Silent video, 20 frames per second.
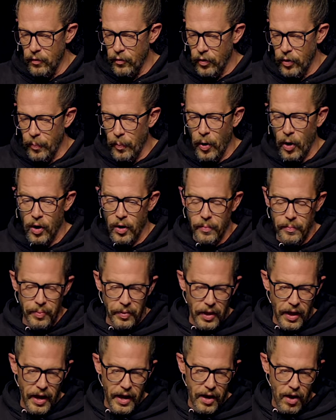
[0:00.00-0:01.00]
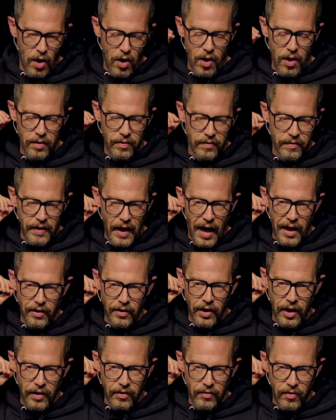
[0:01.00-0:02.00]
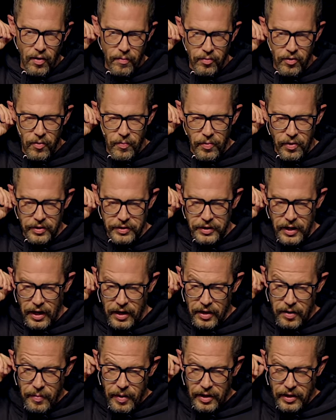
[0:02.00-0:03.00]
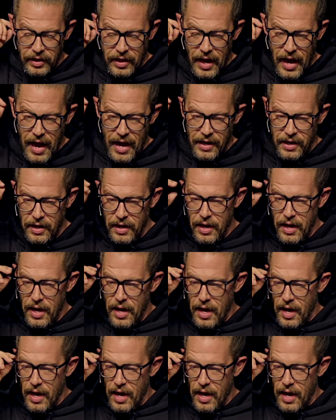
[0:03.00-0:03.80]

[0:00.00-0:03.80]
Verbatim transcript: the Purim play on Saturday. So I'm super excited about that.